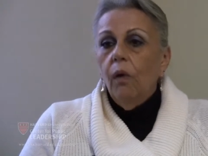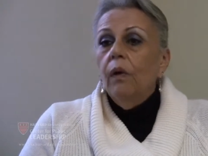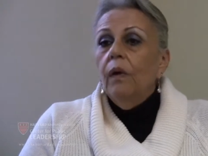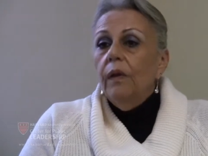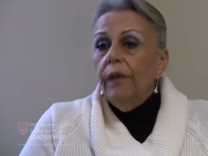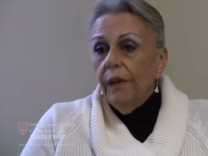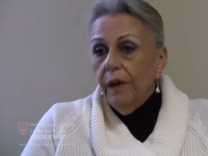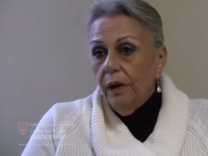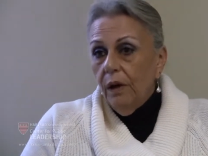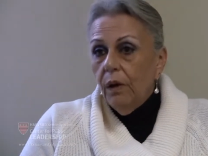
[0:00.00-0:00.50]

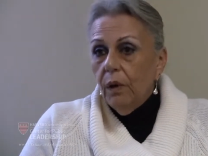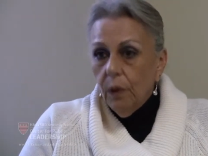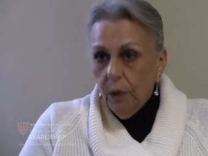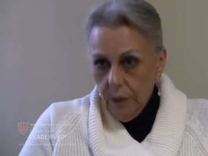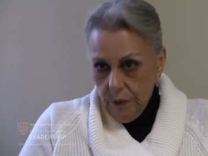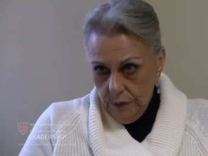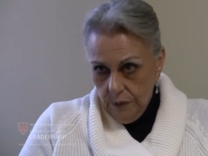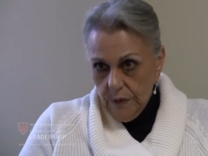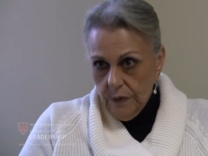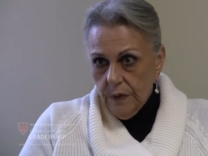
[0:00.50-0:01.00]
all the
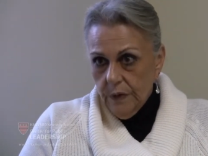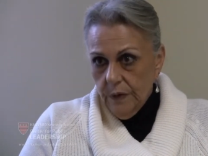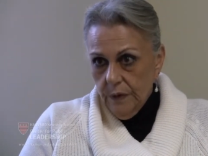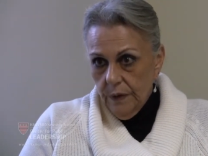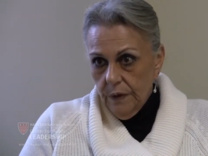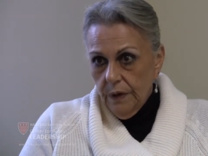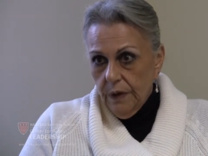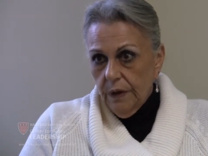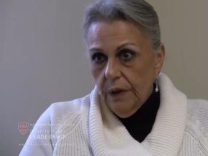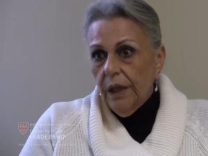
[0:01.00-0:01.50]
laws
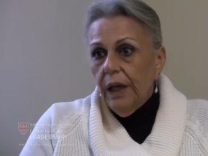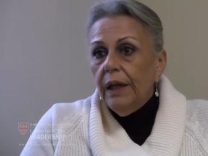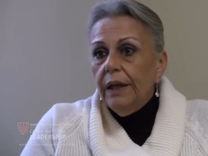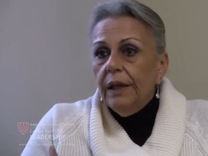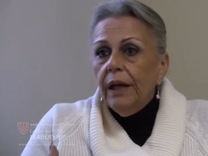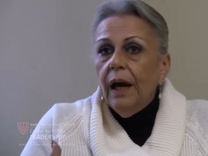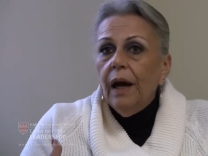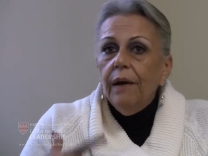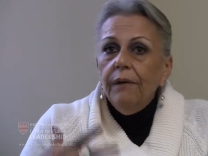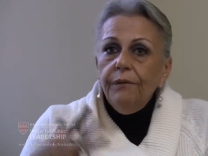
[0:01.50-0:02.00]

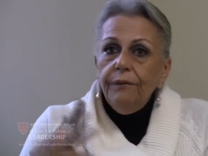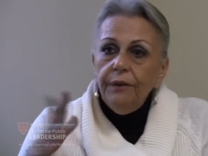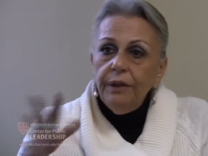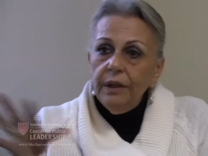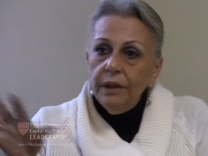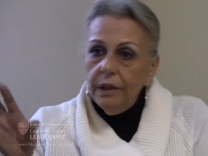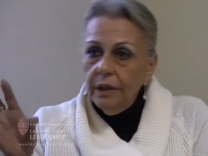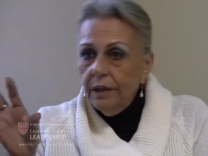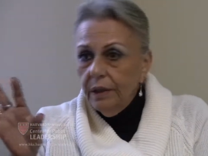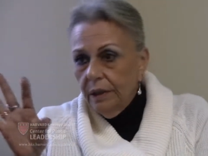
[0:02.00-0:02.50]
that have
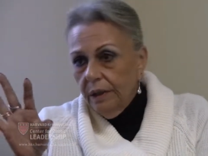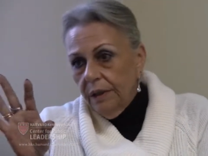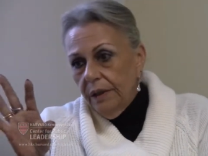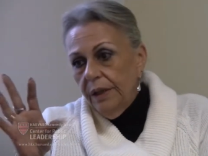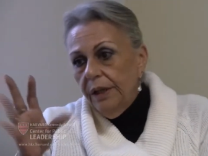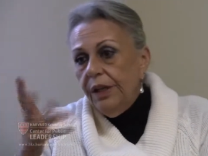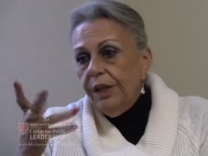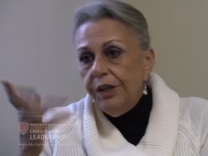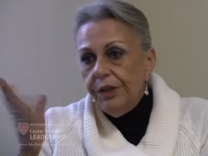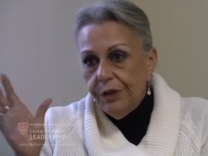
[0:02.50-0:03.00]

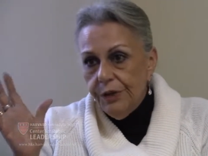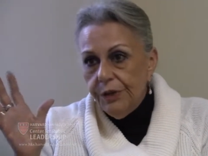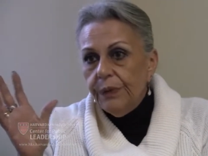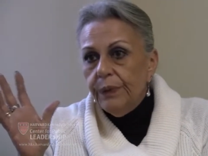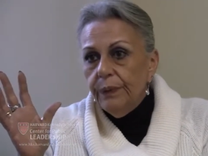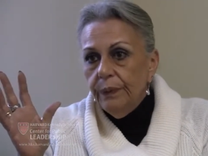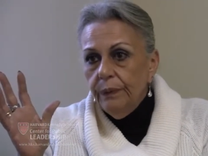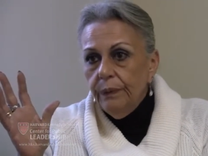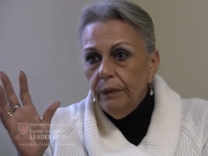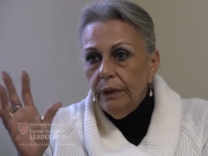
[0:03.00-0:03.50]
been
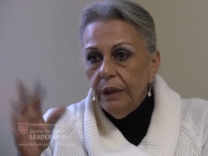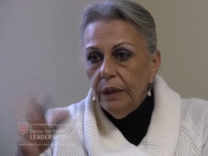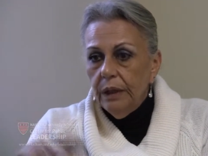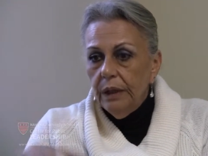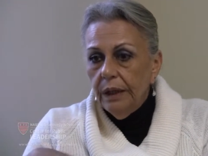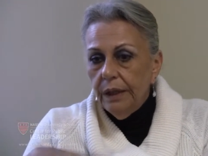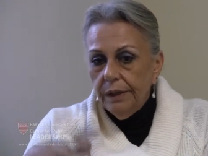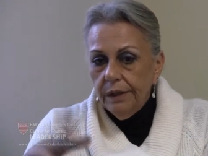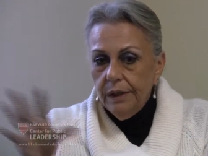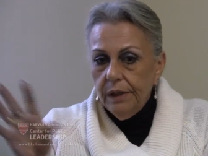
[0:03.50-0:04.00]
issued
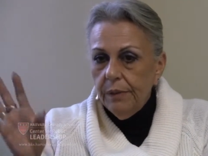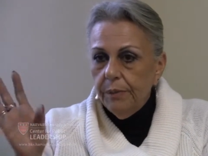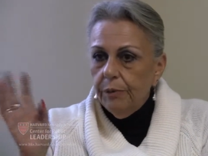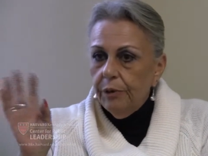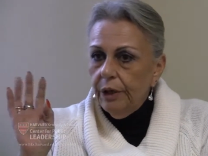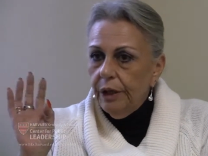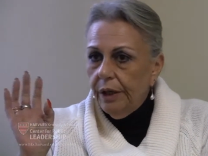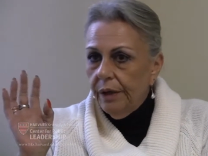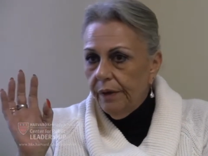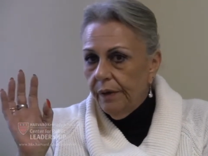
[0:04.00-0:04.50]
in Latin
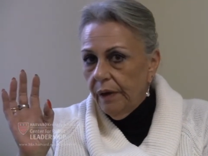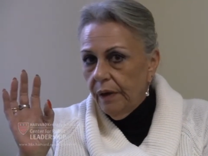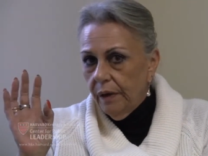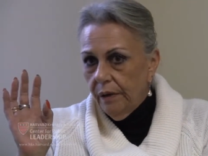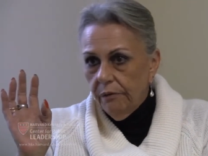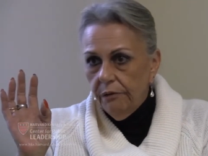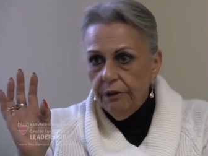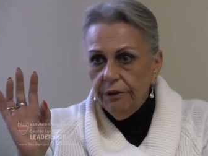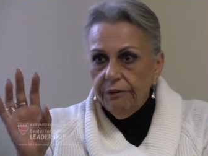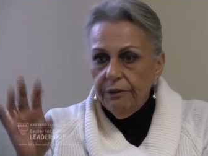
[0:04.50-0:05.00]
America and the
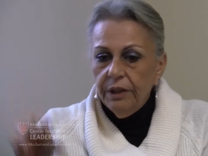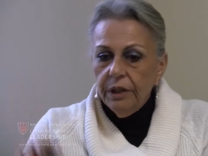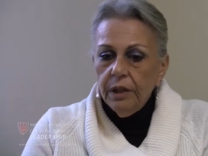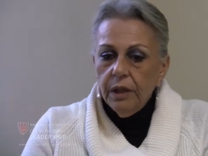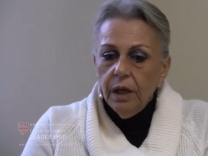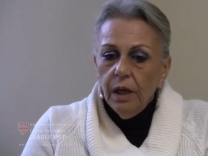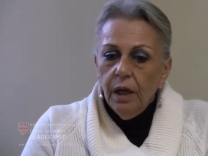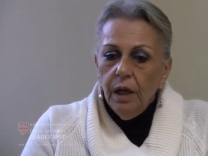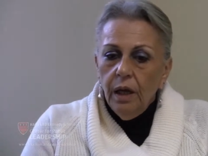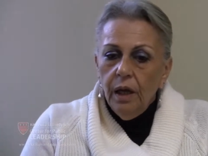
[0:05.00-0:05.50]

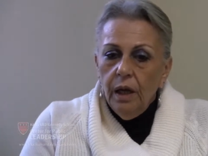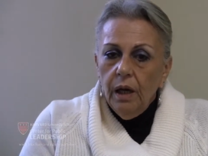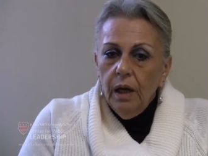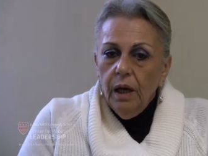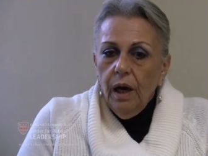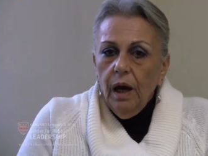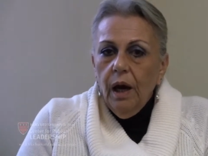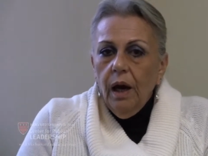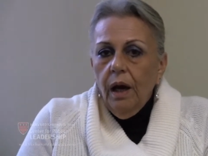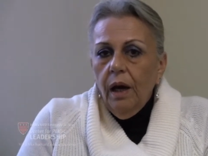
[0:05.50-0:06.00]
Caribbean,
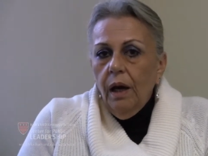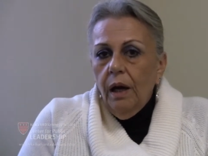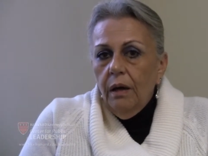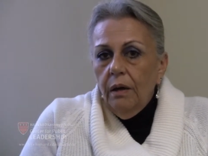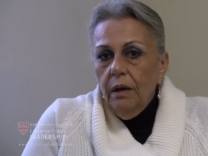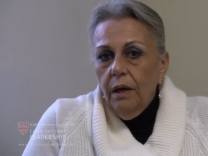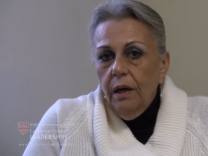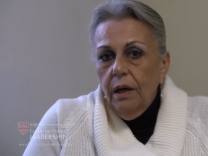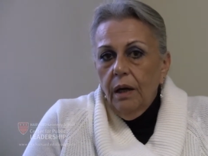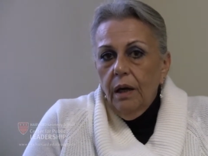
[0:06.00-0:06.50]

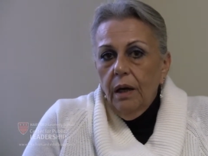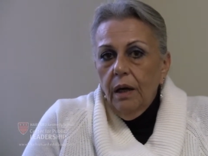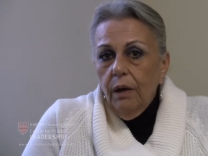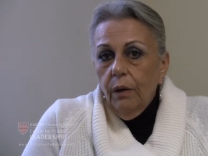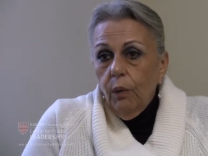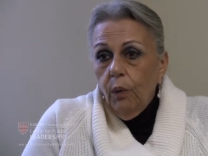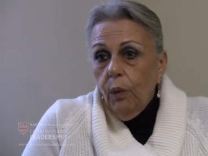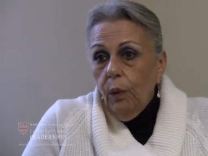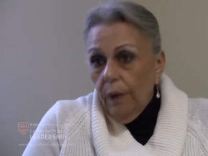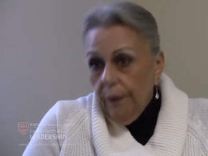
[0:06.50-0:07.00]
uh,
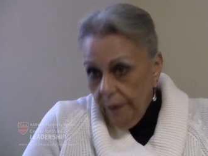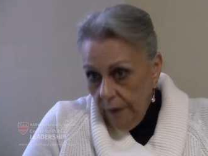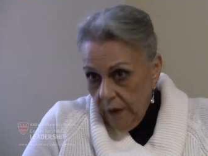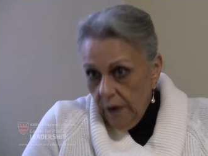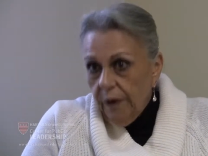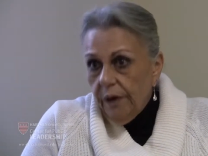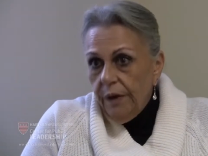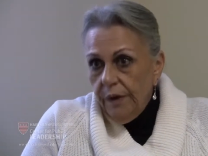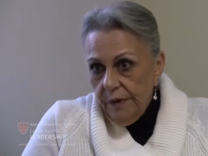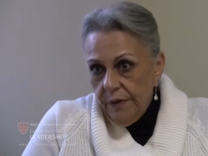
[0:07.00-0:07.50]
where
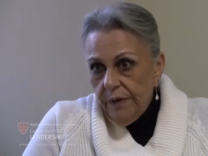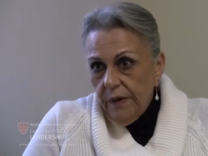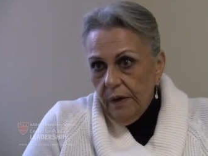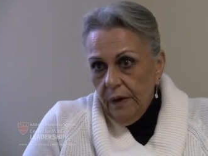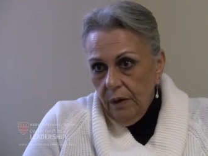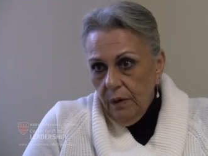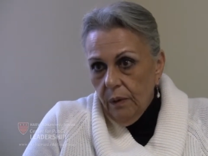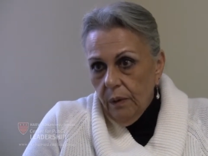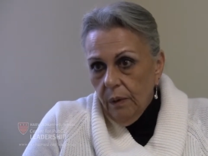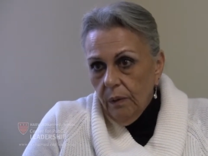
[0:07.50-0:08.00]
there is
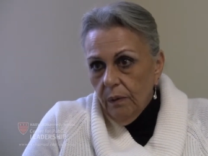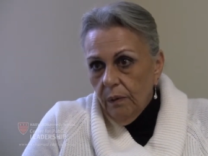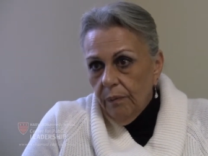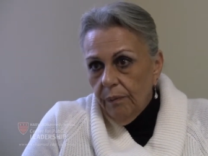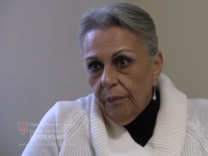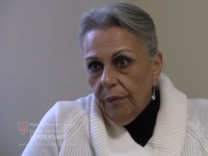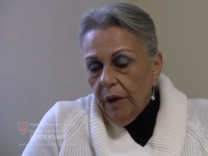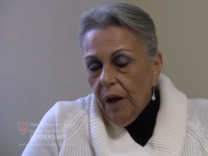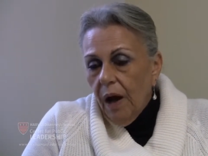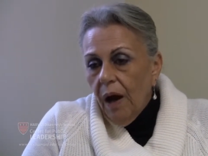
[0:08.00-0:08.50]
a law,
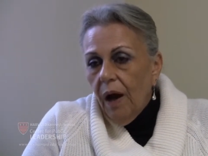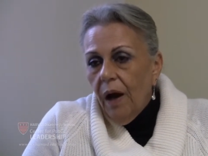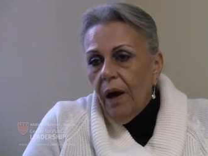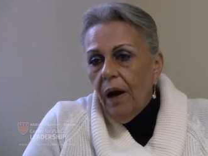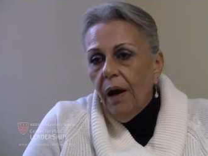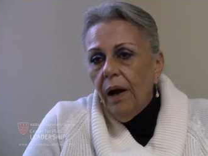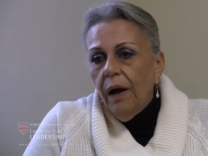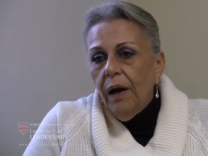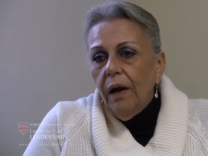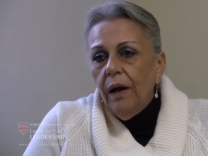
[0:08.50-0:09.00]

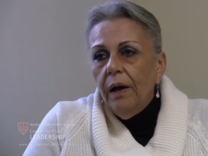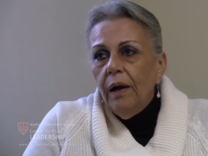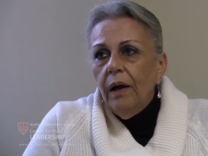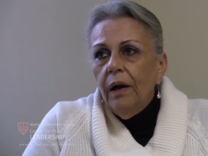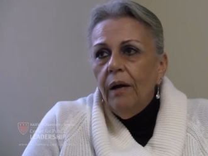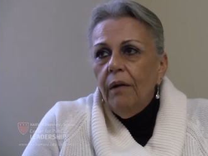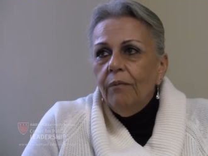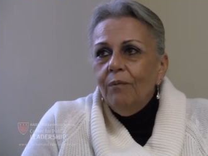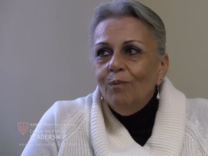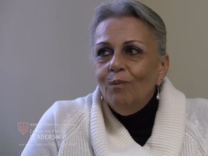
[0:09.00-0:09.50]

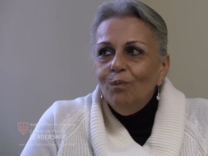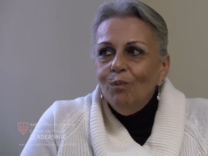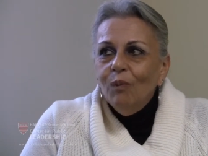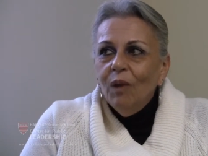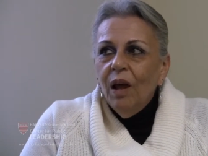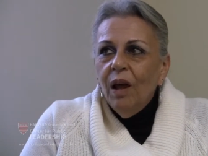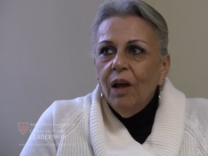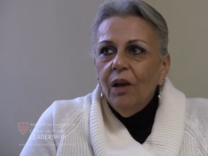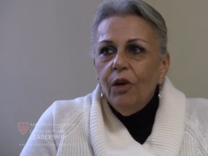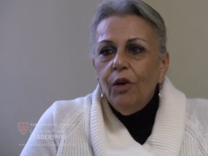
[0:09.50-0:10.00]
are
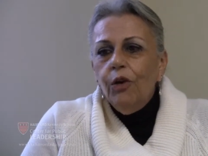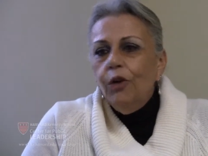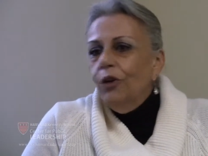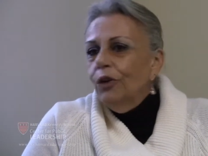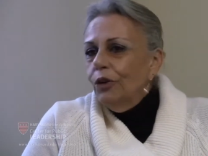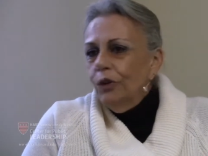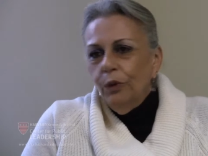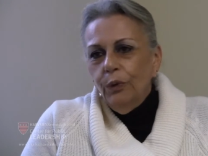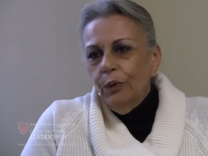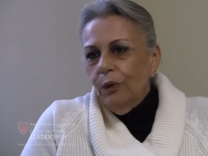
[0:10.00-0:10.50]

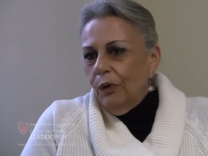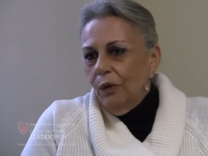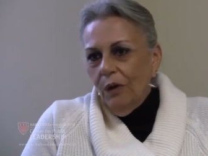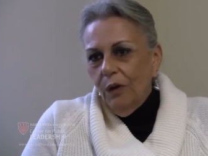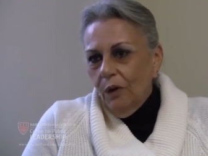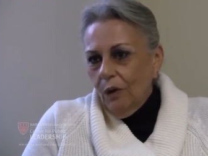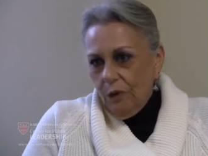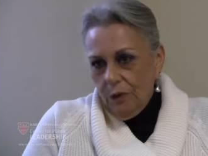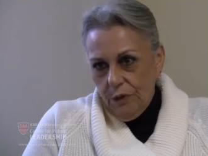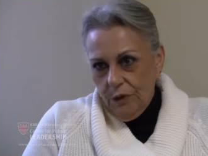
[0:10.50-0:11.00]
not good
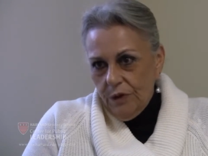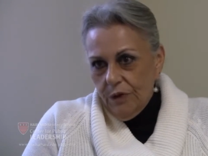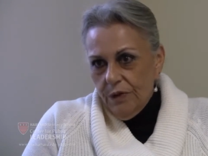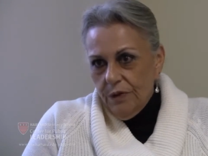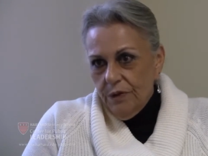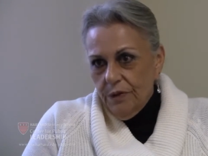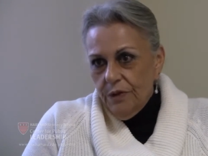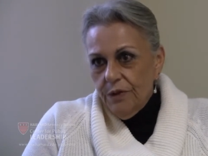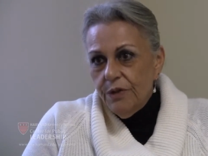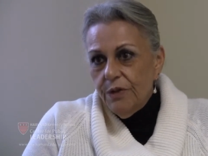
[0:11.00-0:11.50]
laws.